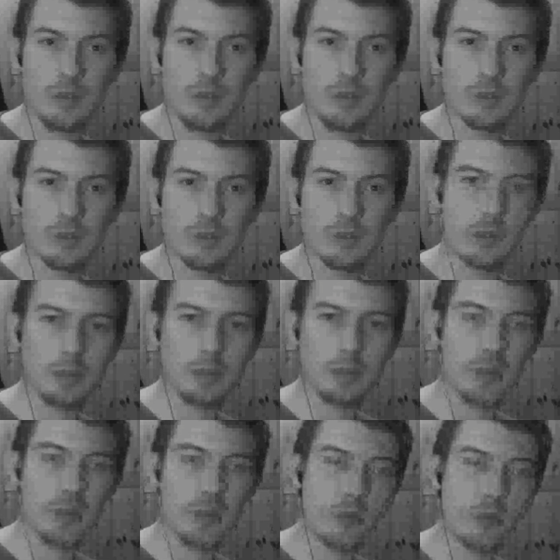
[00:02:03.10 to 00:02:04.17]
People who are
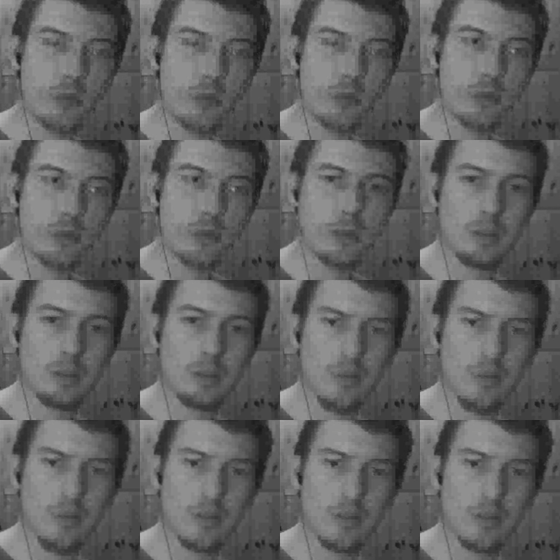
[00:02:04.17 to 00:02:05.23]
homophobic who prevent
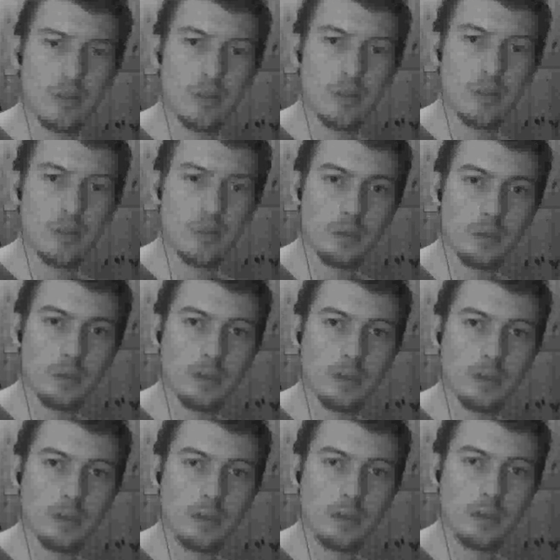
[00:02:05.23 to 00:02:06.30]

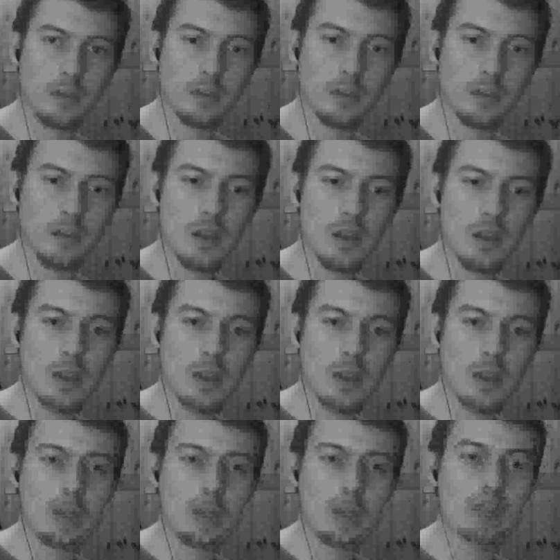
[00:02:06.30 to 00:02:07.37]
homosexuality will
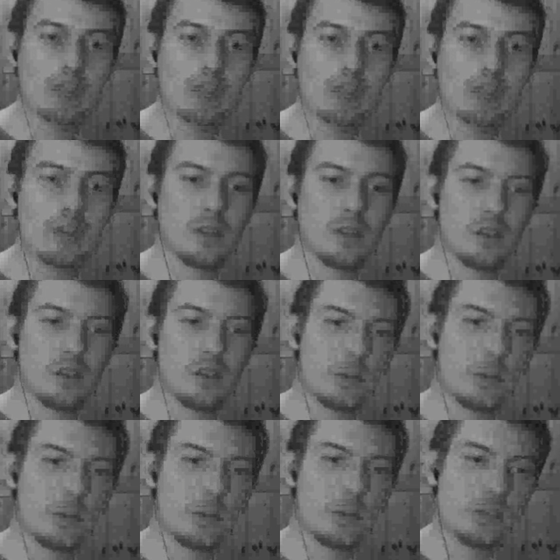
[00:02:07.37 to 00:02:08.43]
have a better
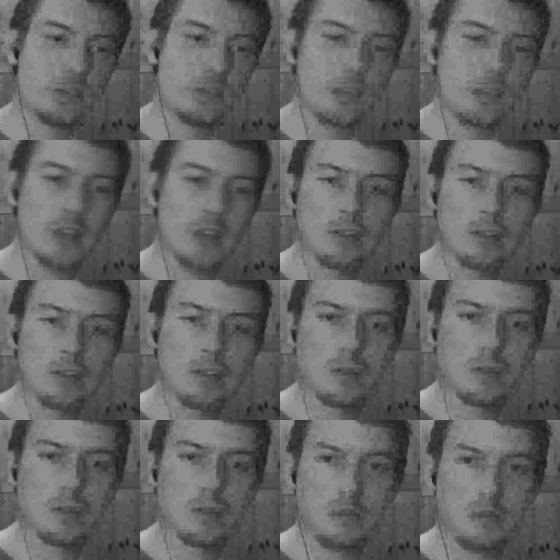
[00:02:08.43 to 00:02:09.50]
chance to, to
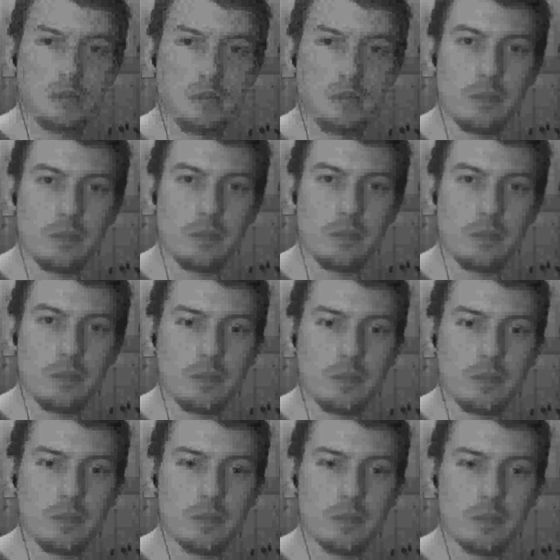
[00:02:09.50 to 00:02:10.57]
reproduce
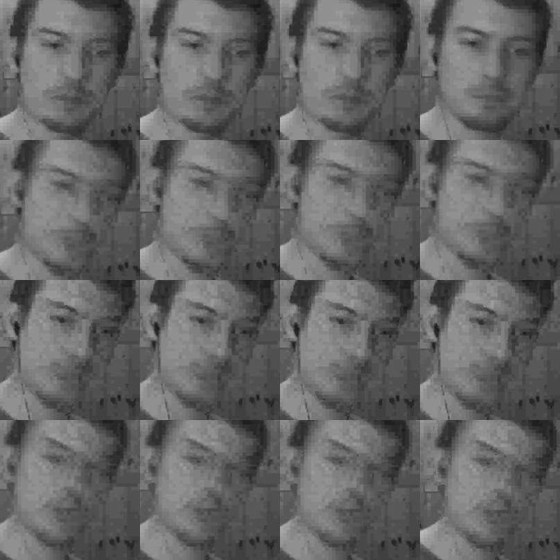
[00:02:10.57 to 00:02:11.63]
because
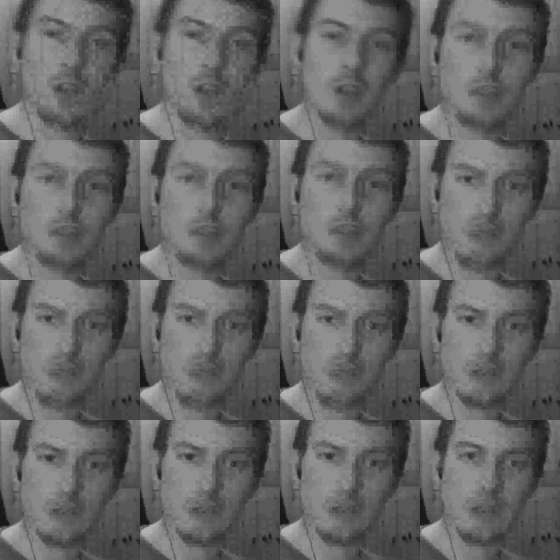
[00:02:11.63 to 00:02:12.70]
homosexuality
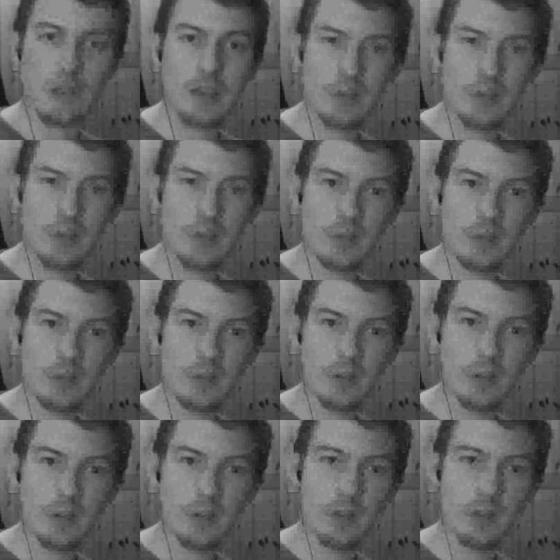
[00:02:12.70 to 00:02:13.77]
has no
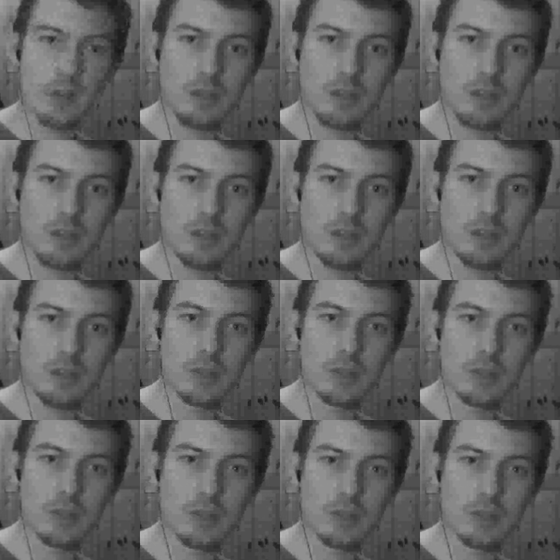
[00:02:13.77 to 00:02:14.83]
advantages
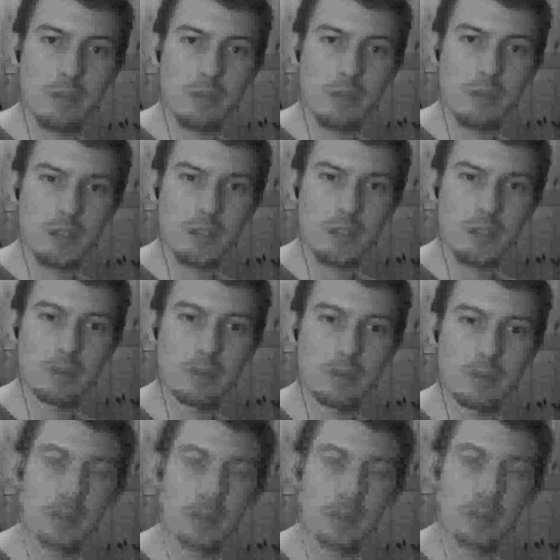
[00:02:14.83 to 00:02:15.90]
reproductively. This is
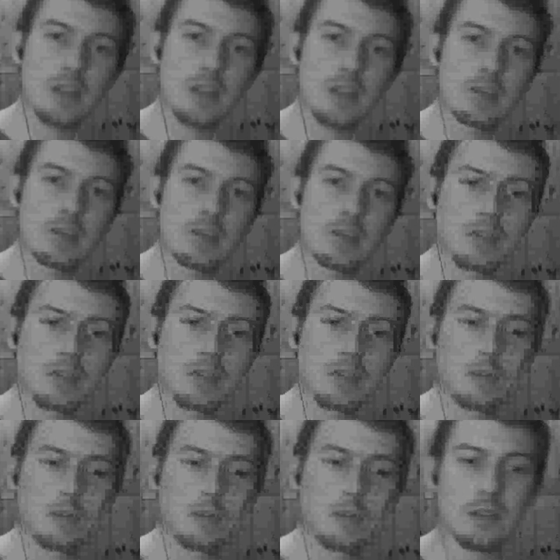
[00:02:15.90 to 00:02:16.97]
his, this is what he
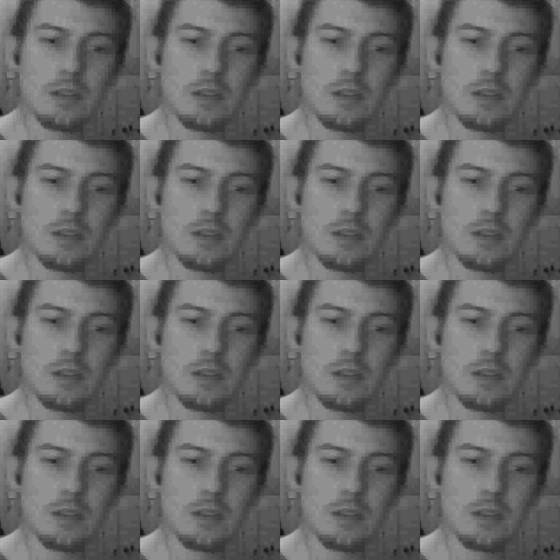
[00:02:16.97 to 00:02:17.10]
said.